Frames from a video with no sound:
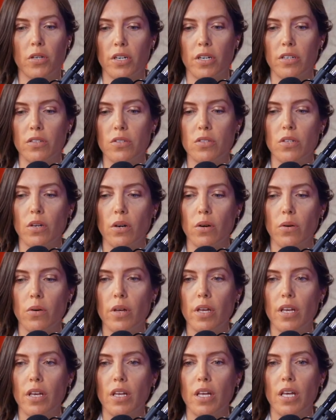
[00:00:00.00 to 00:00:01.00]
And so
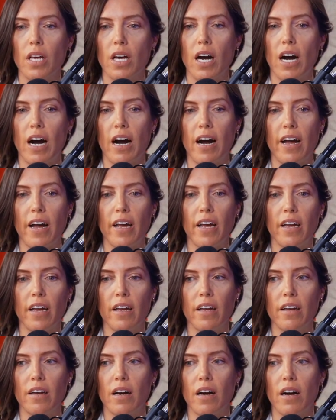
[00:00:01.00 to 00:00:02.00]

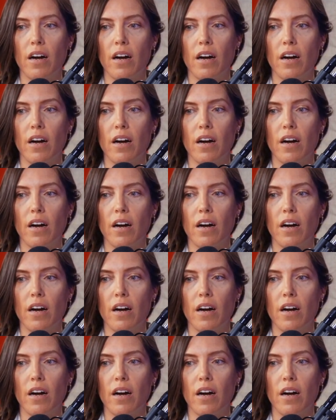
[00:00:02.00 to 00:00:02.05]
I